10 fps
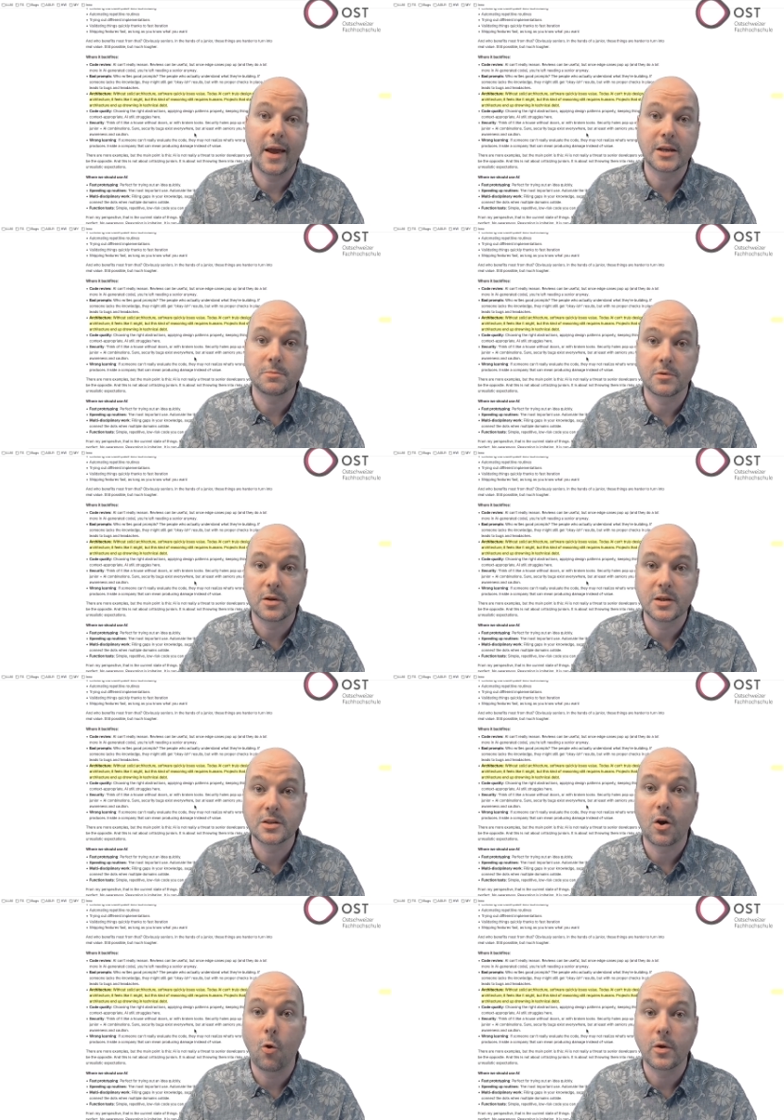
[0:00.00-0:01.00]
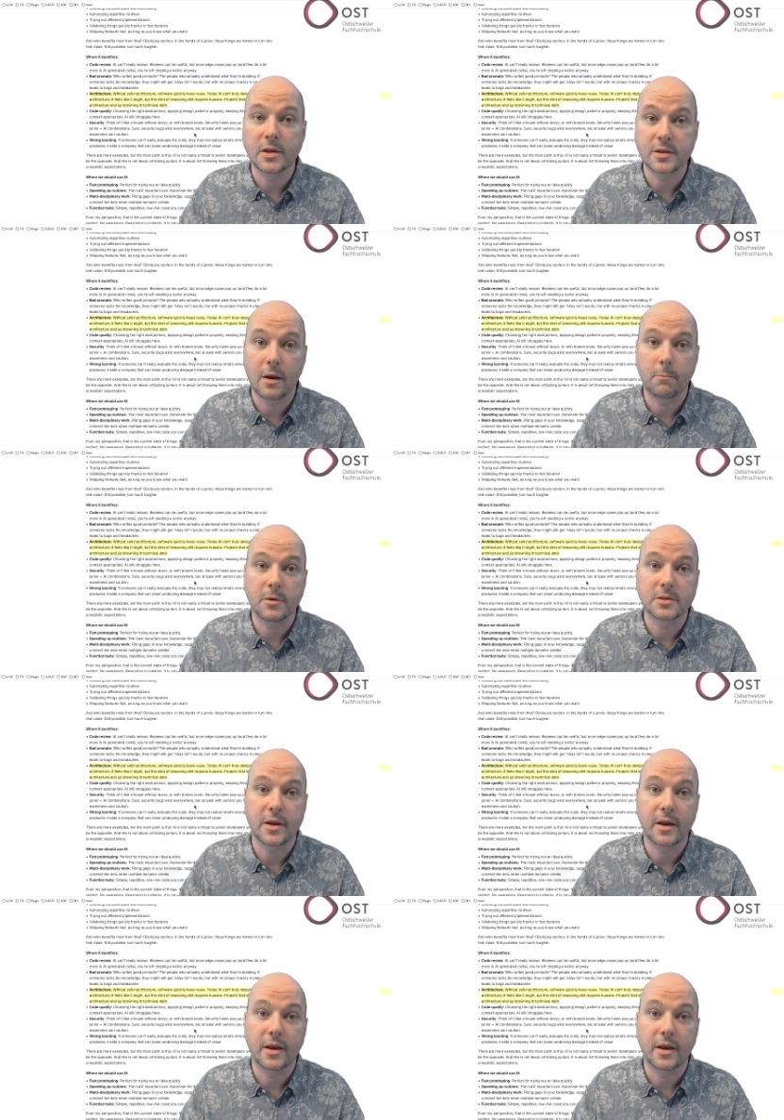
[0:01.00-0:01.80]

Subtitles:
expertise, code examples,